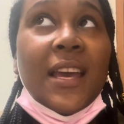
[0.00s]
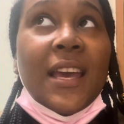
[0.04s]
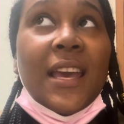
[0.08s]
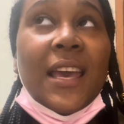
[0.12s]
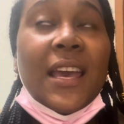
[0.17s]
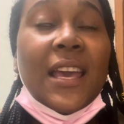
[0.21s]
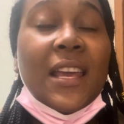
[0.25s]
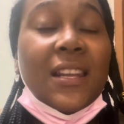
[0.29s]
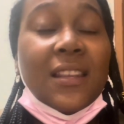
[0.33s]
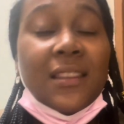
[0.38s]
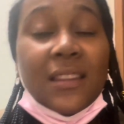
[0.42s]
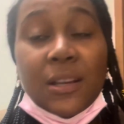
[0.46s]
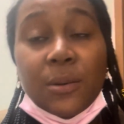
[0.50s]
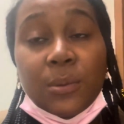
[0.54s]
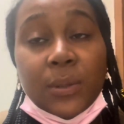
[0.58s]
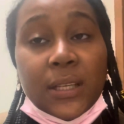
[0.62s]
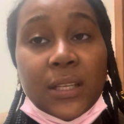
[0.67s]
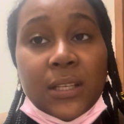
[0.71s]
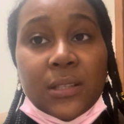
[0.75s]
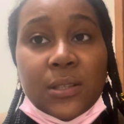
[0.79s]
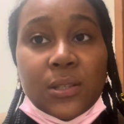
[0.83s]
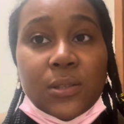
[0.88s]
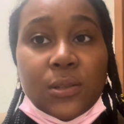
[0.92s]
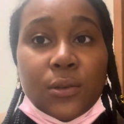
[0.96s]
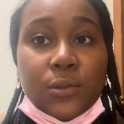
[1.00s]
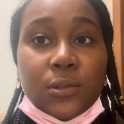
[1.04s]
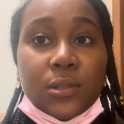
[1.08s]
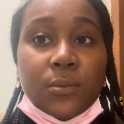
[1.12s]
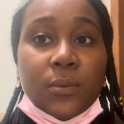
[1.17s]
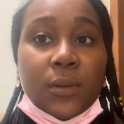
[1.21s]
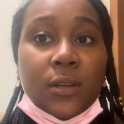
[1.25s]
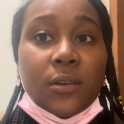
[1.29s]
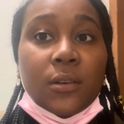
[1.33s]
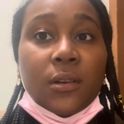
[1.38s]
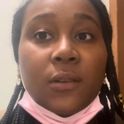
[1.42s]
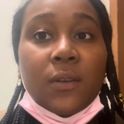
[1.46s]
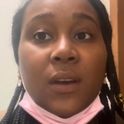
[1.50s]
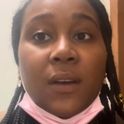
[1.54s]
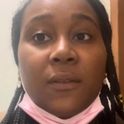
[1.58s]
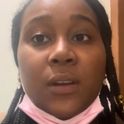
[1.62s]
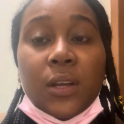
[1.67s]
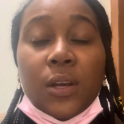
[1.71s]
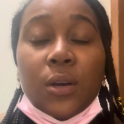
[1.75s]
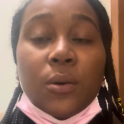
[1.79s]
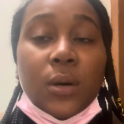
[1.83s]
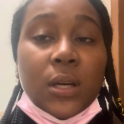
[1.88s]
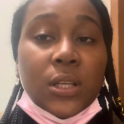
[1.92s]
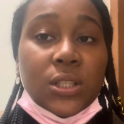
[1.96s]
anything related to social work, or if you have any
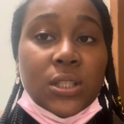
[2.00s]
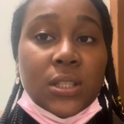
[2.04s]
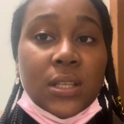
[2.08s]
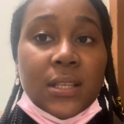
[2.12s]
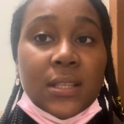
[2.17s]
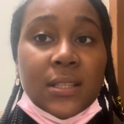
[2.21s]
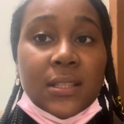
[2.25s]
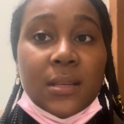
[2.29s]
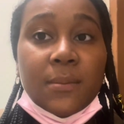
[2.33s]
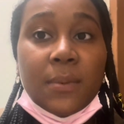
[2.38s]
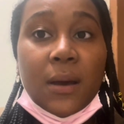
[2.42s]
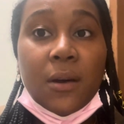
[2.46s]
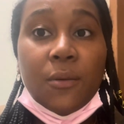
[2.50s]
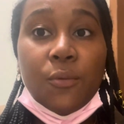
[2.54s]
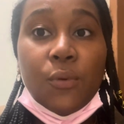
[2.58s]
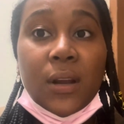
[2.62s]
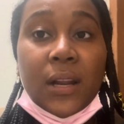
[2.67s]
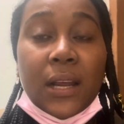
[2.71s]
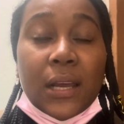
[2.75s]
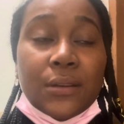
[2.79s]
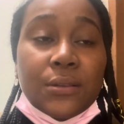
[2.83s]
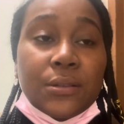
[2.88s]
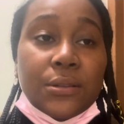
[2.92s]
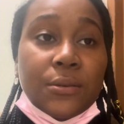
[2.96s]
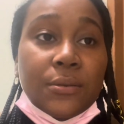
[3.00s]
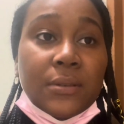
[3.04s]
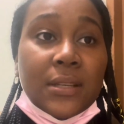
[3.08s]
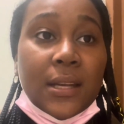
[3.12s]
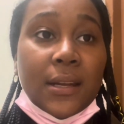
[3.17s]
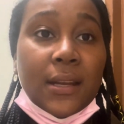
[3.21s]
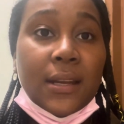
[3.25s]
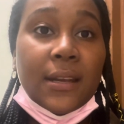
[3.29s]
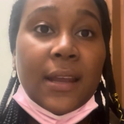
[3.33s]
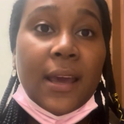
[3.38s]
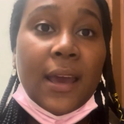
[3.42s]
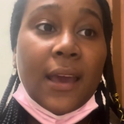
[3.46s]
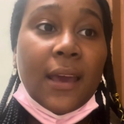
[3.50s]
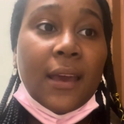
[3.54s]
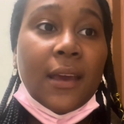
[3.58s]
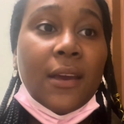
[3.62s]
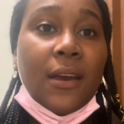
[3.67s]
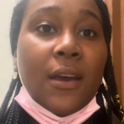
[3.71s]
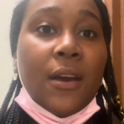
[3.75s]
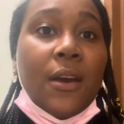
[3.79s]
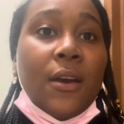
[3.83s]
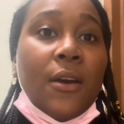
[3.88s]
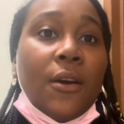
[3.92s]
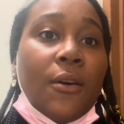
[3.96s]
questions about what I do day to day,
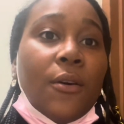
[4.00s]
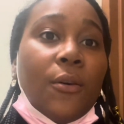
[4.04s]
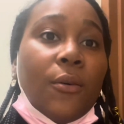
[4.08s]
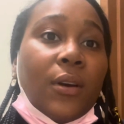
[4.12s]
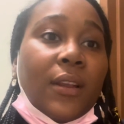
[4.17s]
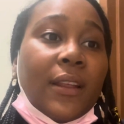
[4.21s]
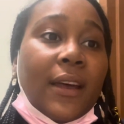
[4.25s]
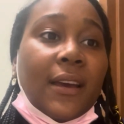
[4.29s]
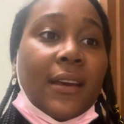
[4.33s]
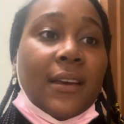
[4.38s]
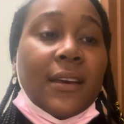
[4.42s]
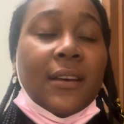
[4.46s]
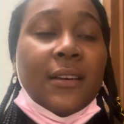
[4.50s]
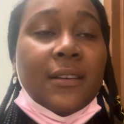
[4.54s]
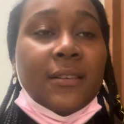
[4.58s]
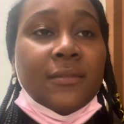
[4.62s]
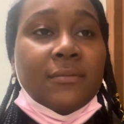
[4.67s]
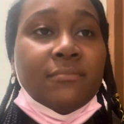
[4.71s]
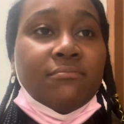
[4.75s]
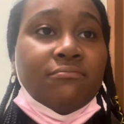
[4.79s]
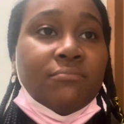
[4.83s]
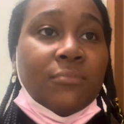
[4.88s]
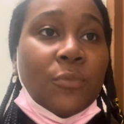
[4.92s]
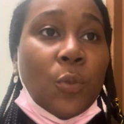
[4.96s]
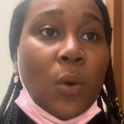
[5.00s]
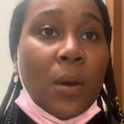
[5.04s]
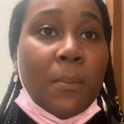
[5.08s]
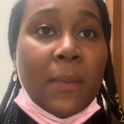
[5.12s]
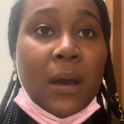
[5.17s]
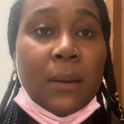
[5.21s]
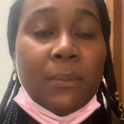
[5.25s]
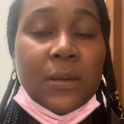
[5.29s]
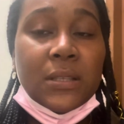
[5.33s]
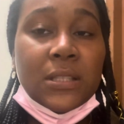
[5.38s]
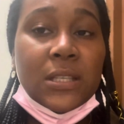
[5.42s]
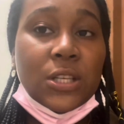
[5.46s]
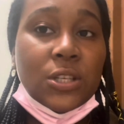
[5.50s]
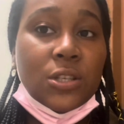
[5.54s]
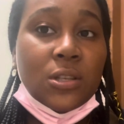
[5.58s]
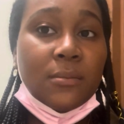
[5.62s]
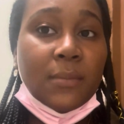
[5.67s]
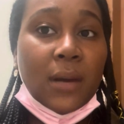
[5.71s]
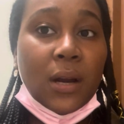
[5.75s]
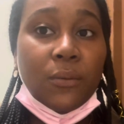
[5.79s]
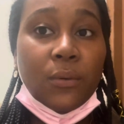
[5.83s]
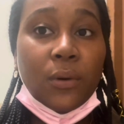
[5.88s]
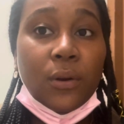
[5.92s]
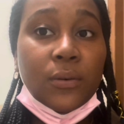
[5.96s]
or like what my position,
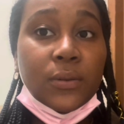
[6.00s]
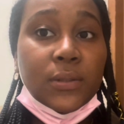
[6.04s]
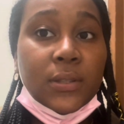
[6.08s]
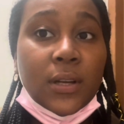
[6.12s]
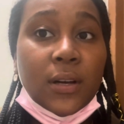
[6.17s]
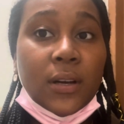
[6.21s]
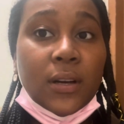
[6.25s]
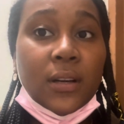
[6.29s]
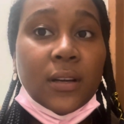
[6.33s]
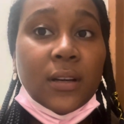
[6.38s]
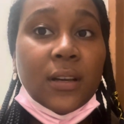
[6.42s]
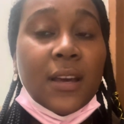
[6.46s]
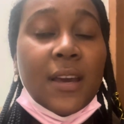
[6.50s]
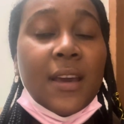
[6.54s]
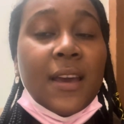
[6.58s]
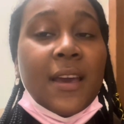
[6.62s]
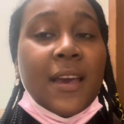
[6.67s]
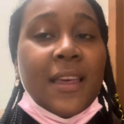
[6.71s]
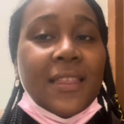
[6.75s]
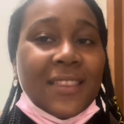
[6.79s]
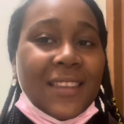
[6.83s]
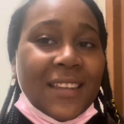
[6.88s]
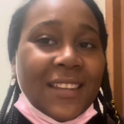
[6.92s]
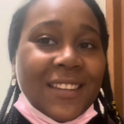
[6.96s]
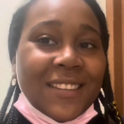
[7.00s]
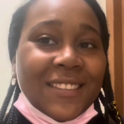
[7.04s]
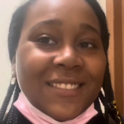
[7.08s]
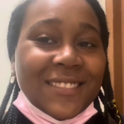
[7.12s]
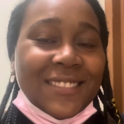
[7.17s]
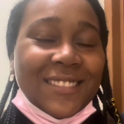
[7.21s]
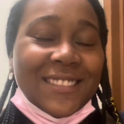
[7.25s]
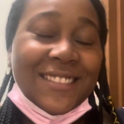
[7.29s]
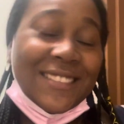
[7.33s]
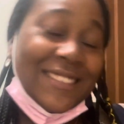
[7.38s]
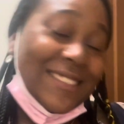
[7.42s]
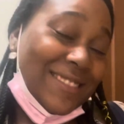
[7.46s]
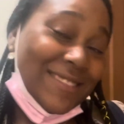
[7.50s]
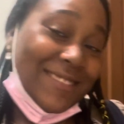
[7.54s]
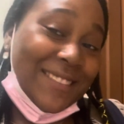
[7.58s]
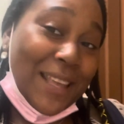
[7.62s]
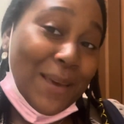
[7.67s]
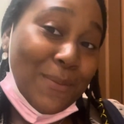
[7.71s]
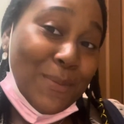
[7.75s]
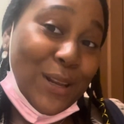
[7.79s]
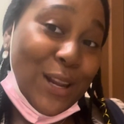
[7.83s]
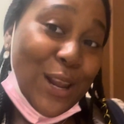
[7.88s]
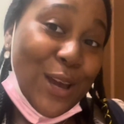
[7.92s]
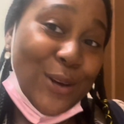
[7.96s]
my roles are, then let
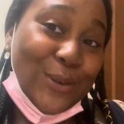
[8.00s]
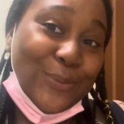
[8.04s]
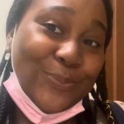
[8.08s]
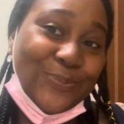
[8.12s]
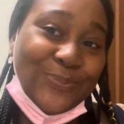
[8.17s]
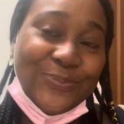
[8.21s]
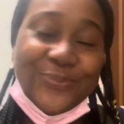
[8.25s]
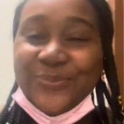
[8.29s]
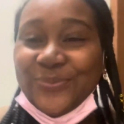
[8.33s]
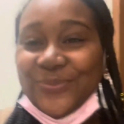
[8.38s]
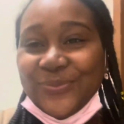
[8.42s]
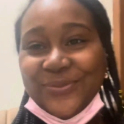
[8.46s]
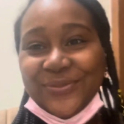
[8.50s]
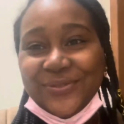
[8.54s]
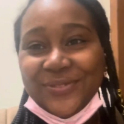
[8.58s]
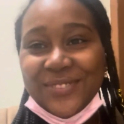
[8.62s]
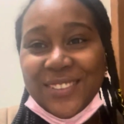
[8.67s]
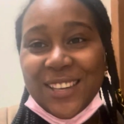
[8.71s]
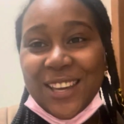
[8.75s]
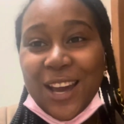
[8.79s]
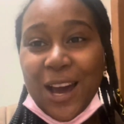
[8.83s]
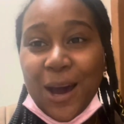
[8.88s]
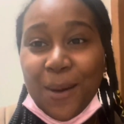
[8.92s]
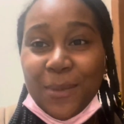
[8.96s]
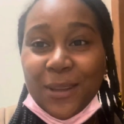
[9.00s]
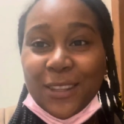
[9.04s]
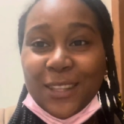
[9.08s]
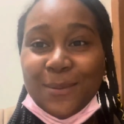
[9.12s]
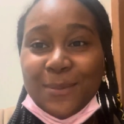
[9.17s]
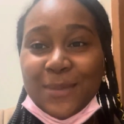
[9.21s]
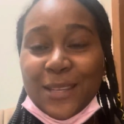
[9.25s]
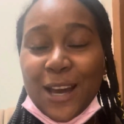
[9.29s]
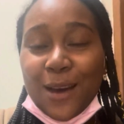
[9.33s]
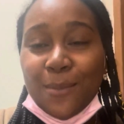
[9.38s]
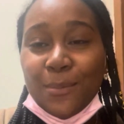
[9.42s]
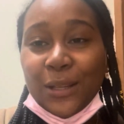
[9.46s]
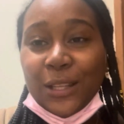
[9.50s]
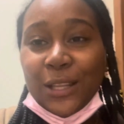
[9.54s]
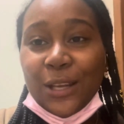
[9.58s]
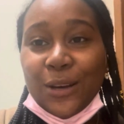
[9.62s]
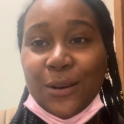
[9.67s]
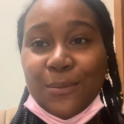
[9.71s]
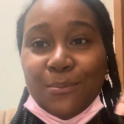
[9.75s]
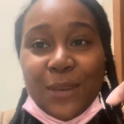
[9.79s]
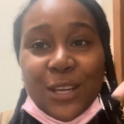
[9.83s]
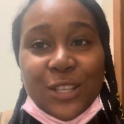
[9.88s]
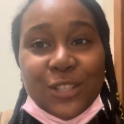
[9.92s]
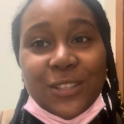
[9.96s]
me know. Comment them down below.
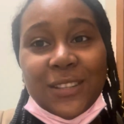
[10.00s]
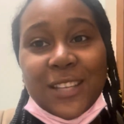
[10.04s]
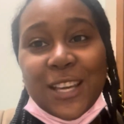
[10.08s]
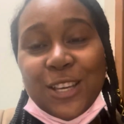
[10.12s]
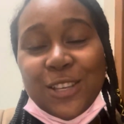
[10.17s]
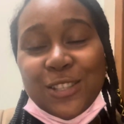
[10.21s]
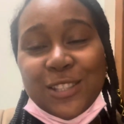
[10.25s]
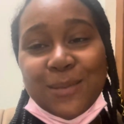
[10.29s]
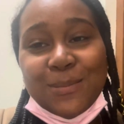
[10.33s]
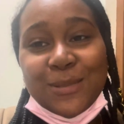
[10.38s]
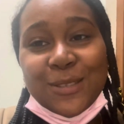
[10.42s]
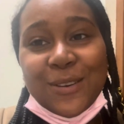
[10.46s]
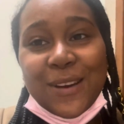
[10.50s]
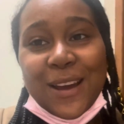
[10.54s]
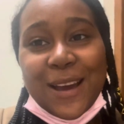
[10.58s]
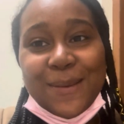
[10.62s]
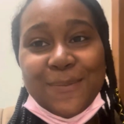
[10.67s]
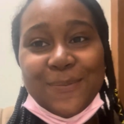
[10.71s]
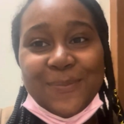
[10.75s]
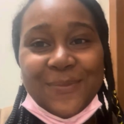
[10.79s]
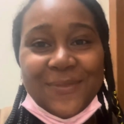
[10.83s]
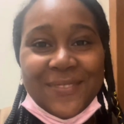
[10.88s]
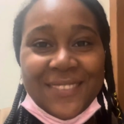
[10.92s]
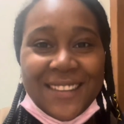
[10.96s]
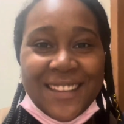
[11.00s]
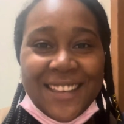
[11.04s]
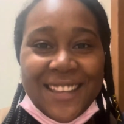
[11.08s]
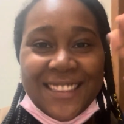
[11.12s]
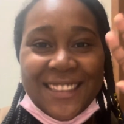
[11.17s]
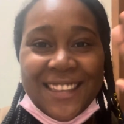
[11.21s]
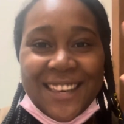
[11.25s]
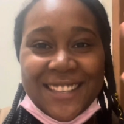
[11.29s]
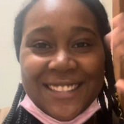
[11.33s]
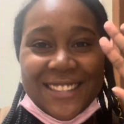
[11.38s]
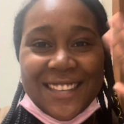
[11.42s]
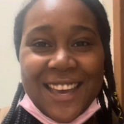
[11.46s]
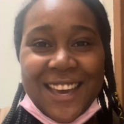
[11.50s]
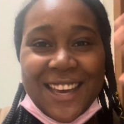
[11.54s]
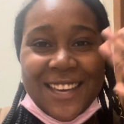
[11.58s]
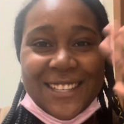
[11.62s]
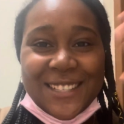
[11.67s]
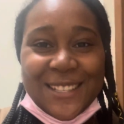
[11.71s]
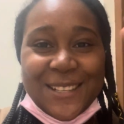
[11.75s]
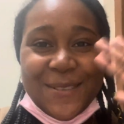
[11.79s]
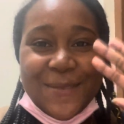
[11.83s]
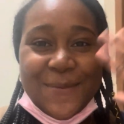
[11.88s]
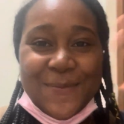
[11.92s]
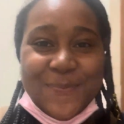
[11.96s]
Make sure that you subscribe. Thanks
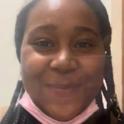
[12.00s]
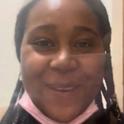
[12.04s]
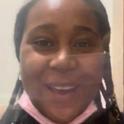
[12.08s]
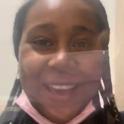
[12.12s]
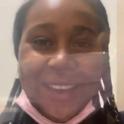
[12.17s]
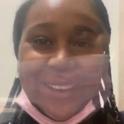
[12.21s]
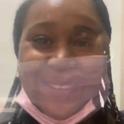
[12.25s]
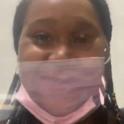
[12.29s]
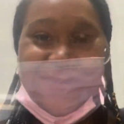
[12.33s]
guys. Bye.